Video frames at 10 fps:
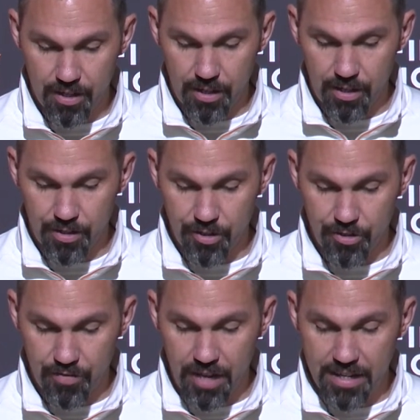Uh, you
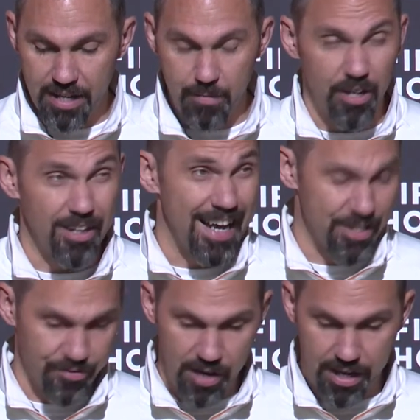should have gotten an email
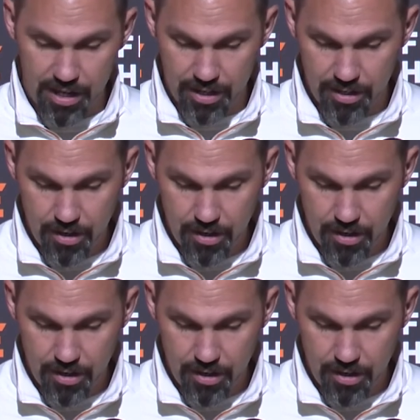last Friday.